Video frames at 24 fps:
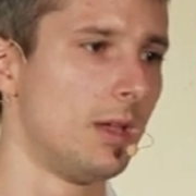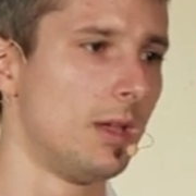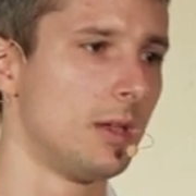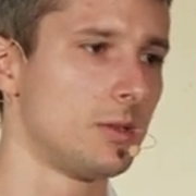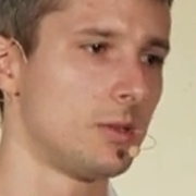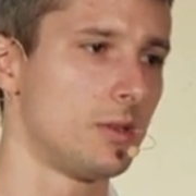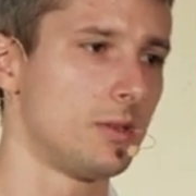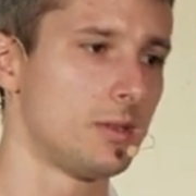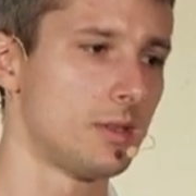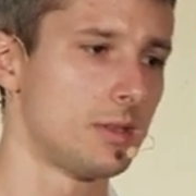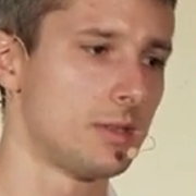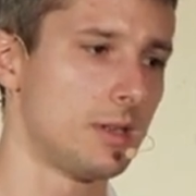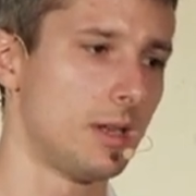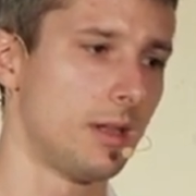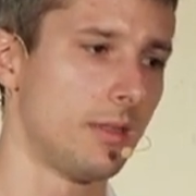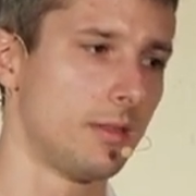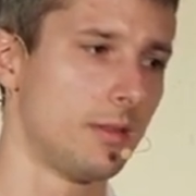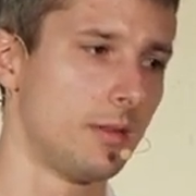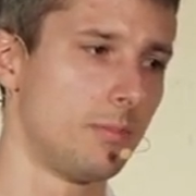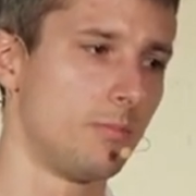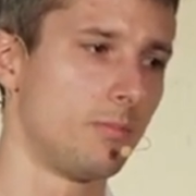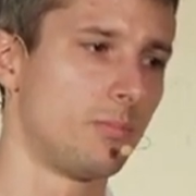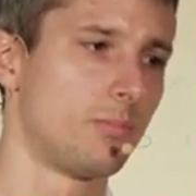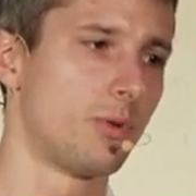So as I said,
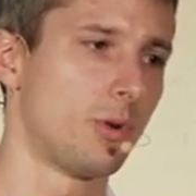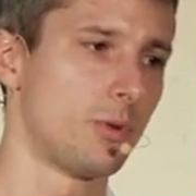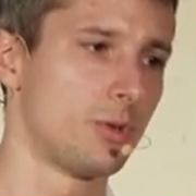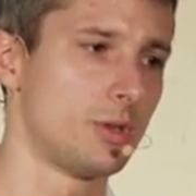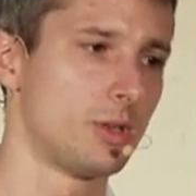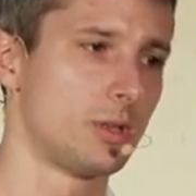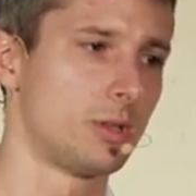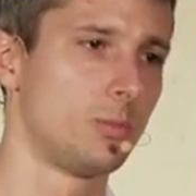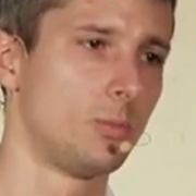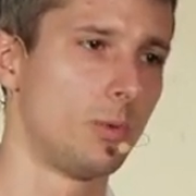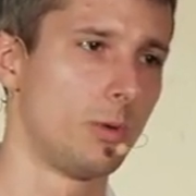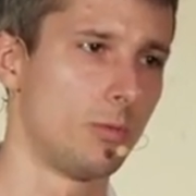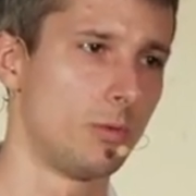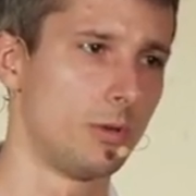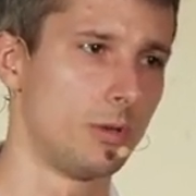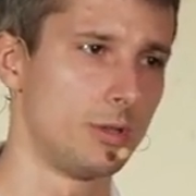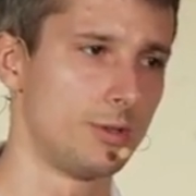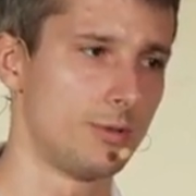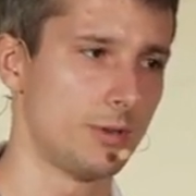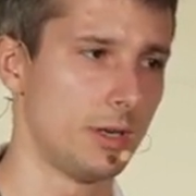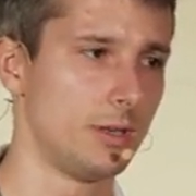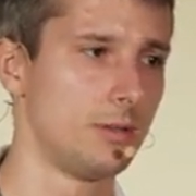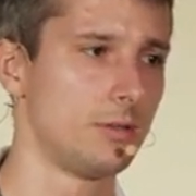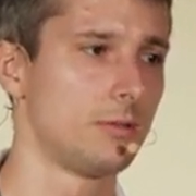the project we were
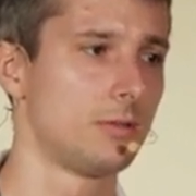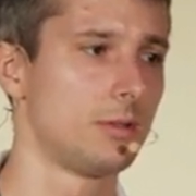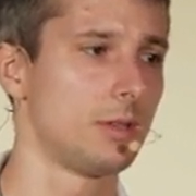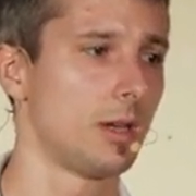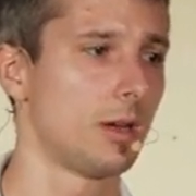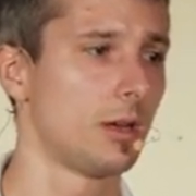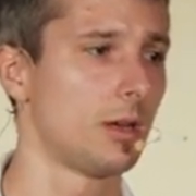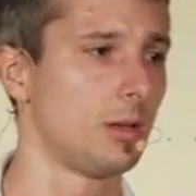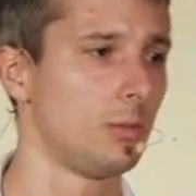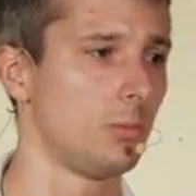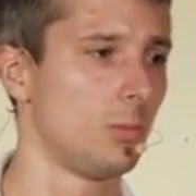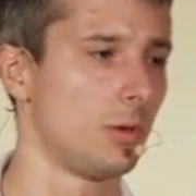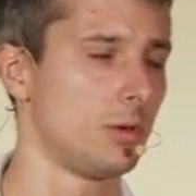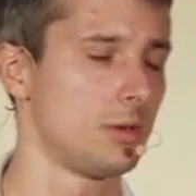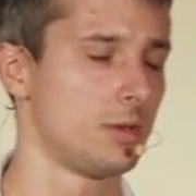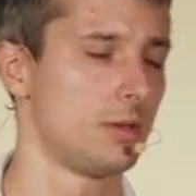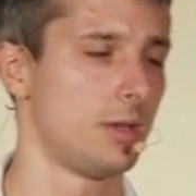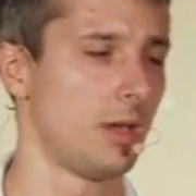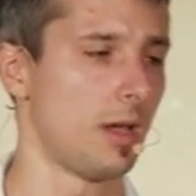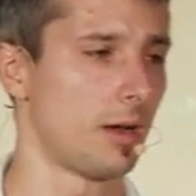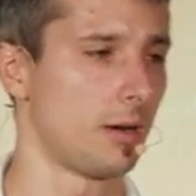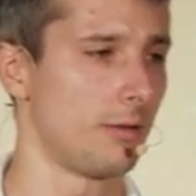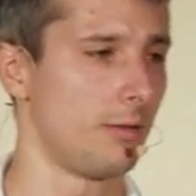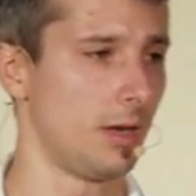trying to tackle was
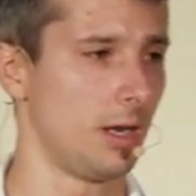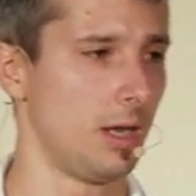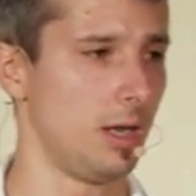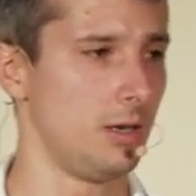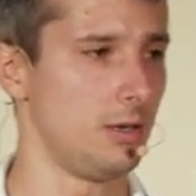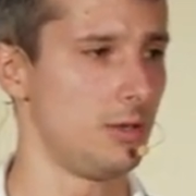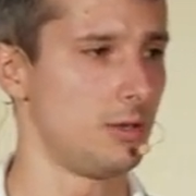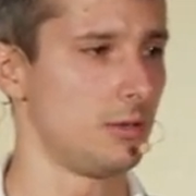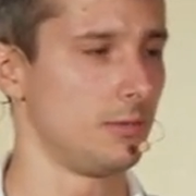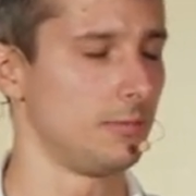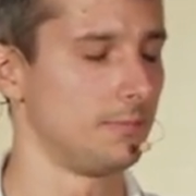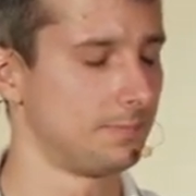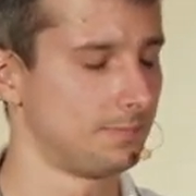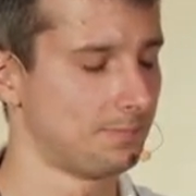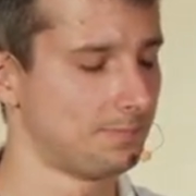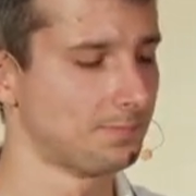the aggregation.